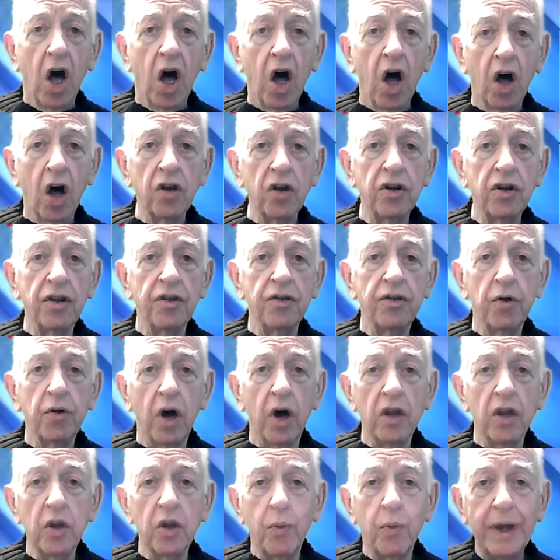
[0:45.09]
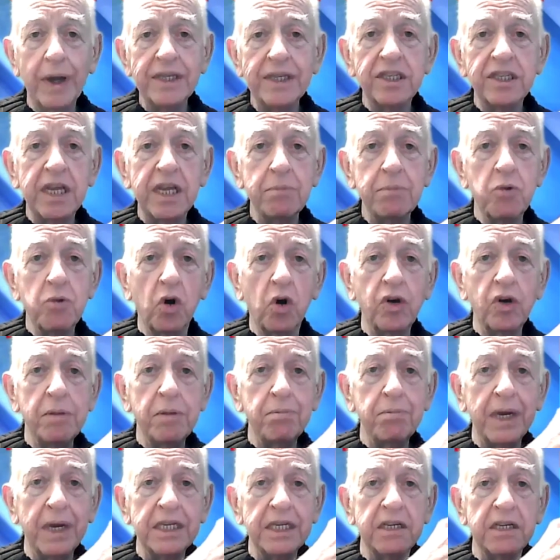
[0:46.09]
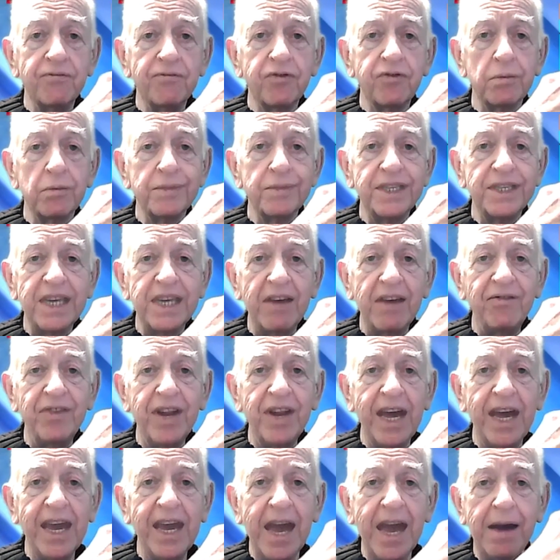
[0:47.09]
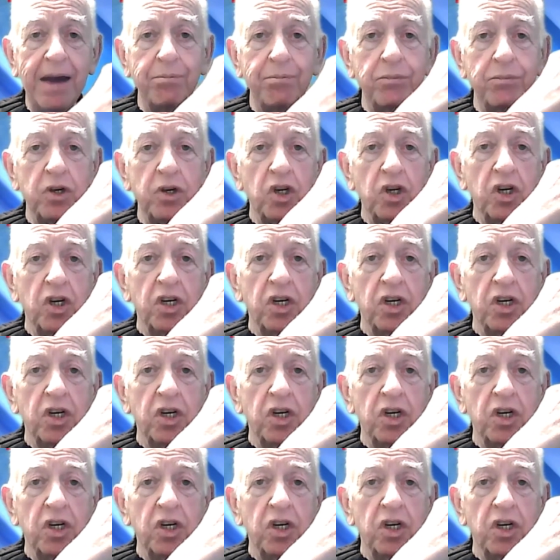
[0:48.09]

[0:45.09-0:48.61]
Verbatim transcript: on the, on the Wednesday morning meeting from 7 a.m.